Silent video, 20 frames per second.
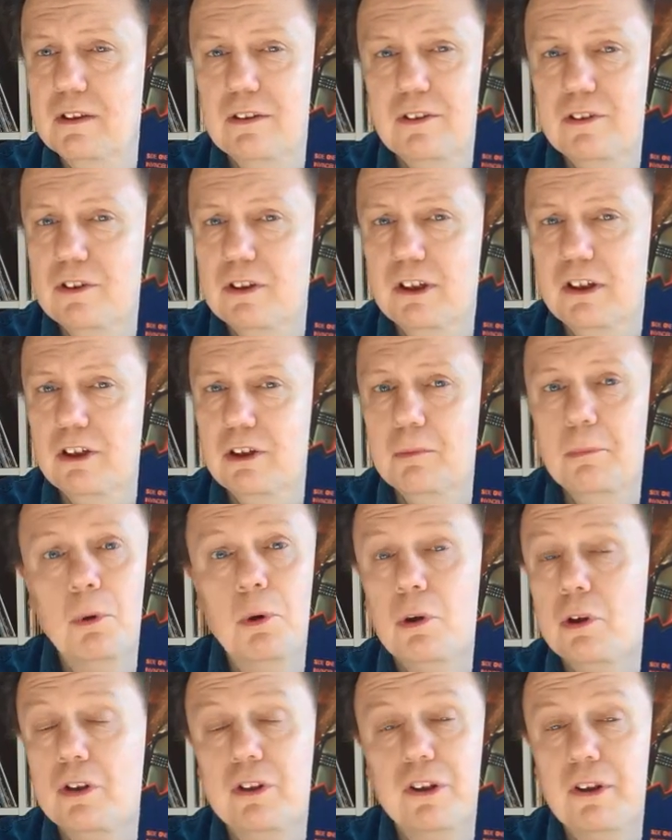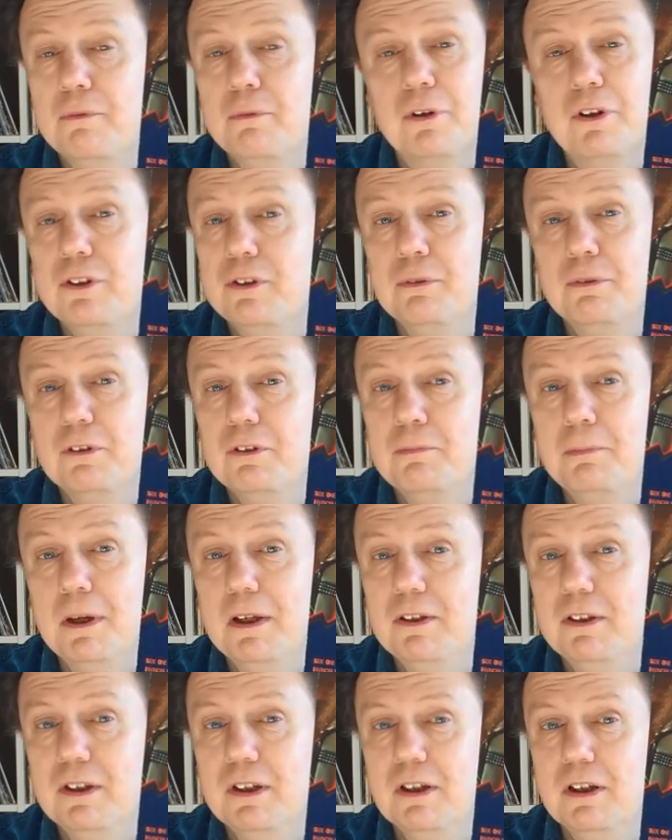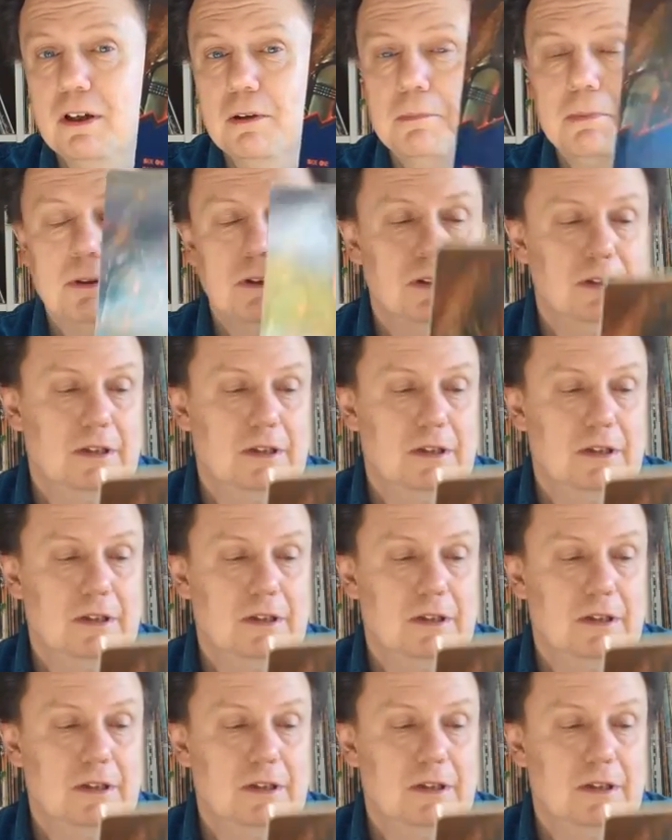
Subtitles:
Certainly no more, because otherwise I wouldn't have picked it up.